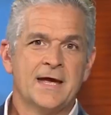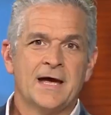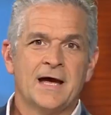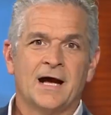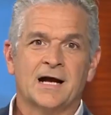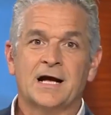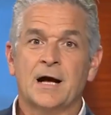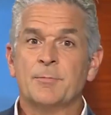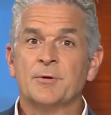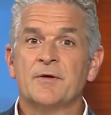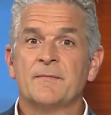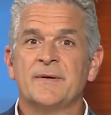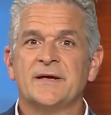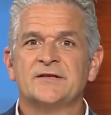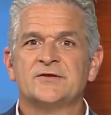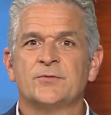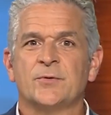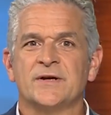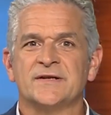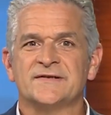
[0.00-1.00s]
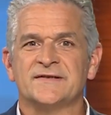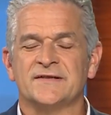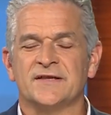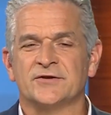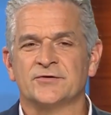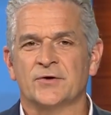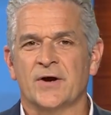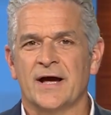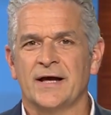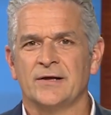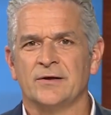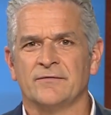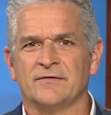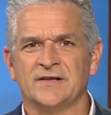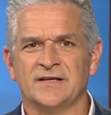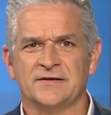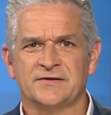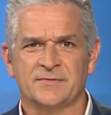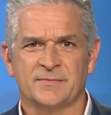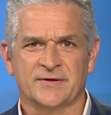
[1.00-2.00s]
A couple of big twists in the trial of
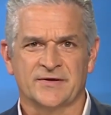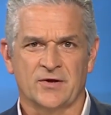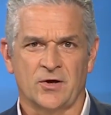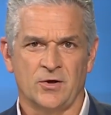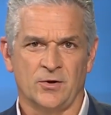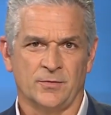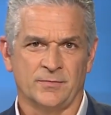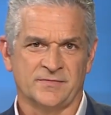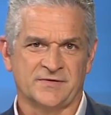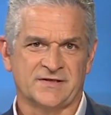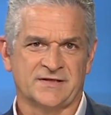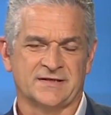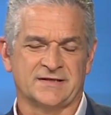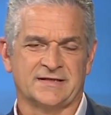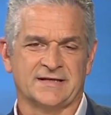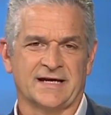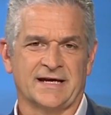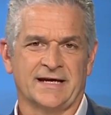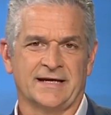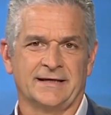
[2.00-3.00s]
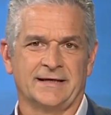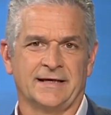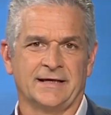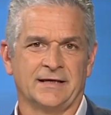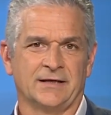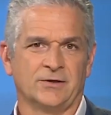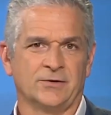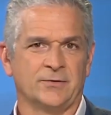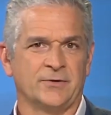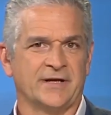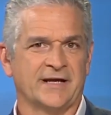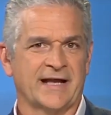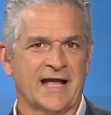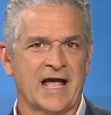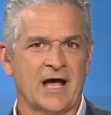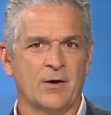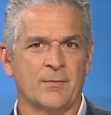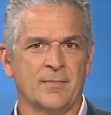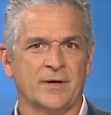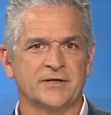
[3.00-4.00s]
Elizabeth Holmes today, including
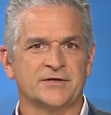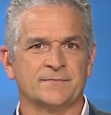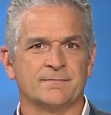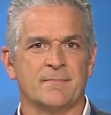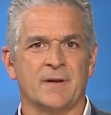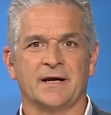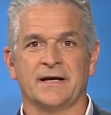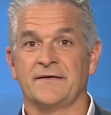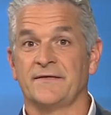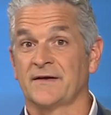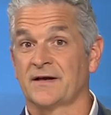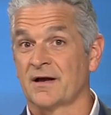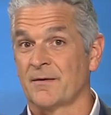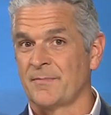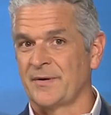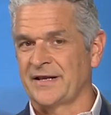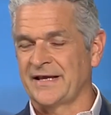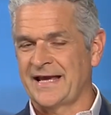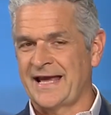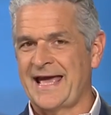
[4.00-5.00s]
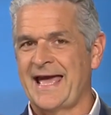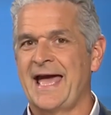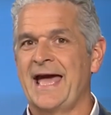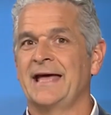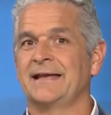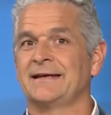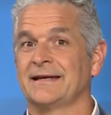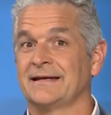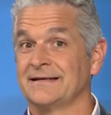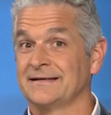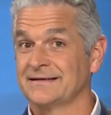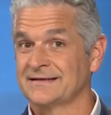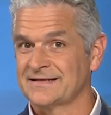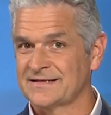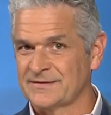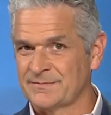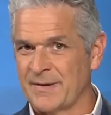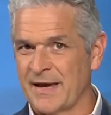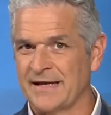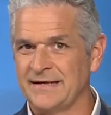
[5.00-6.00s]
how much money the company had and
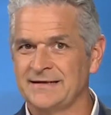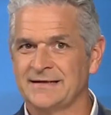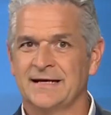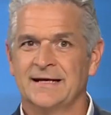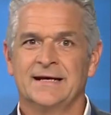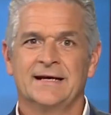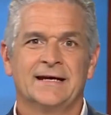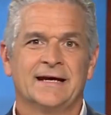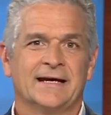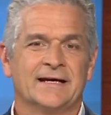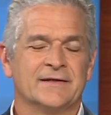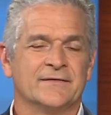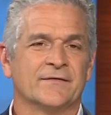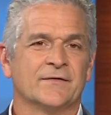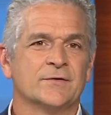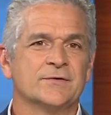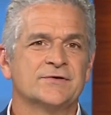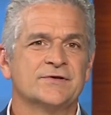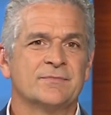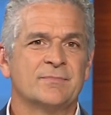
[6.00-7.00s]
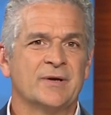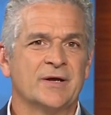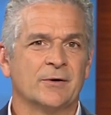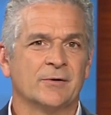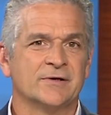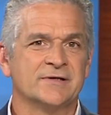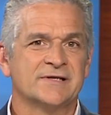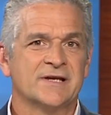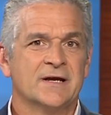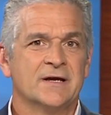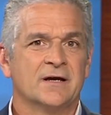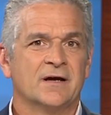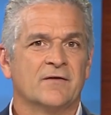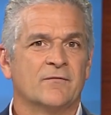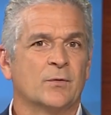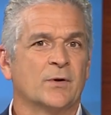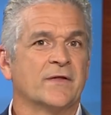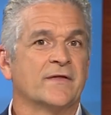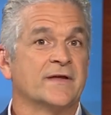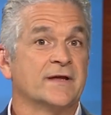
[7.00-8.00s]
spent, and the first appearance
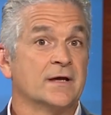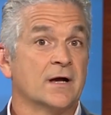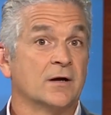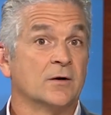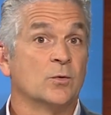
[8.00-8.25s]
of one of the young